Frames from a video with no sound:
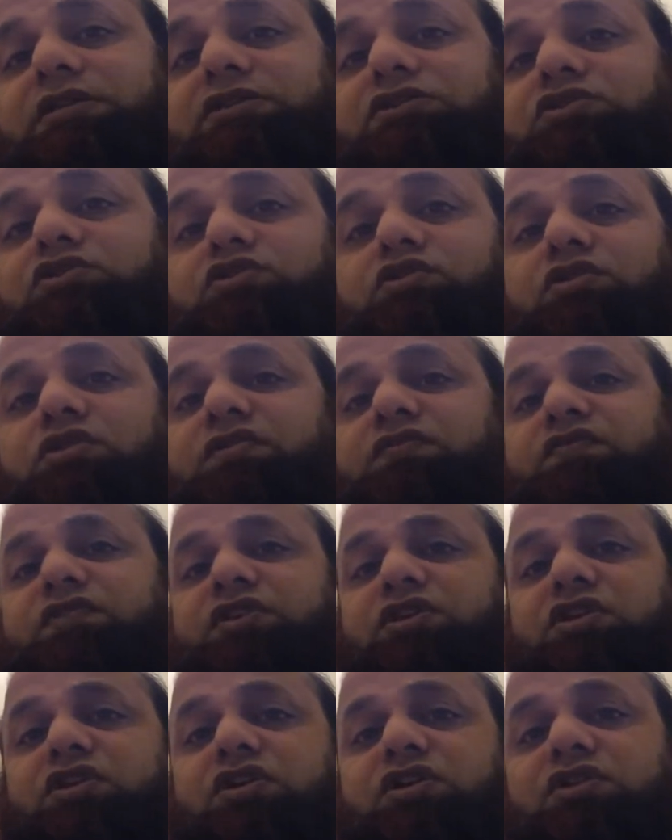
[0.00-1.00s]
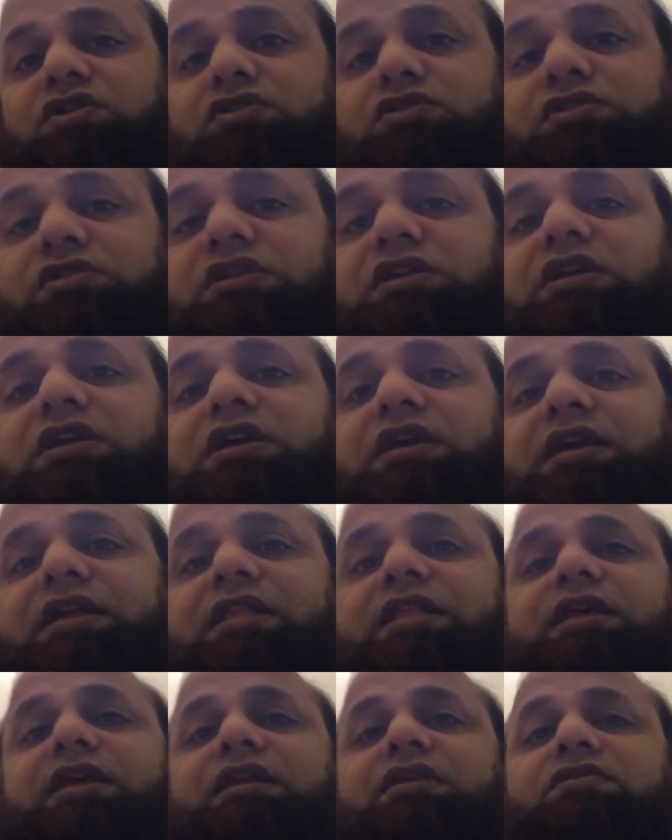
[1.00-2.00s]
install Windows,
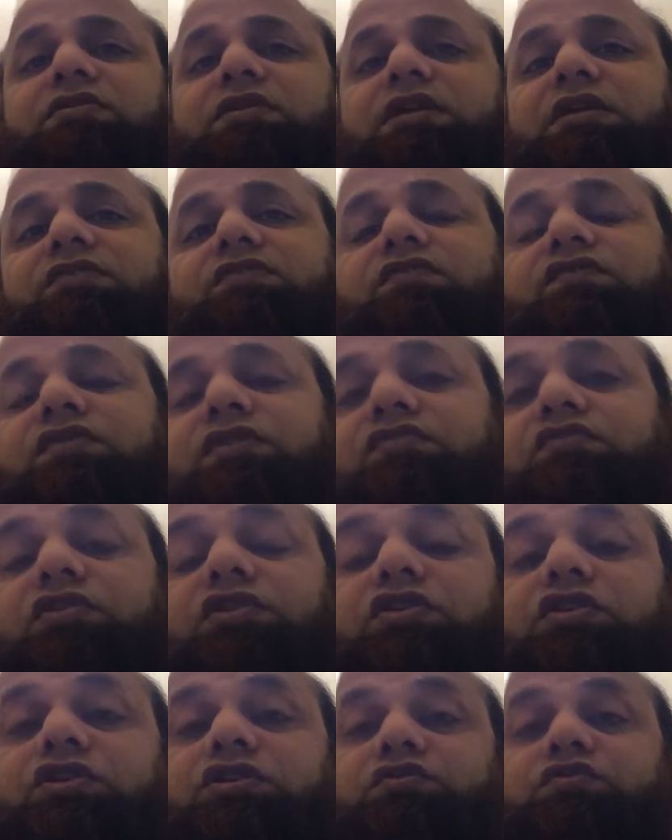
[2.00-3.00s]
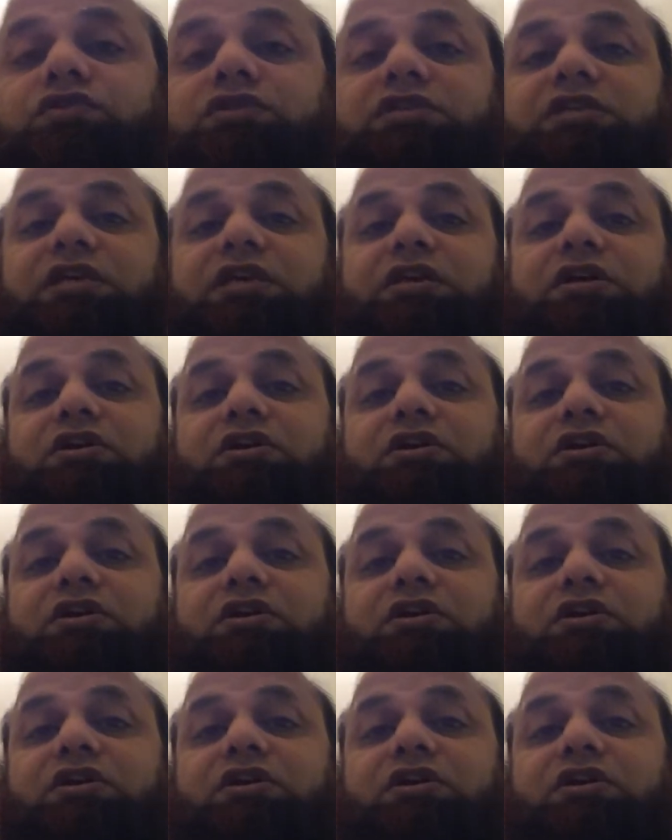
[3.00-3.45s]
and then with Windows we say,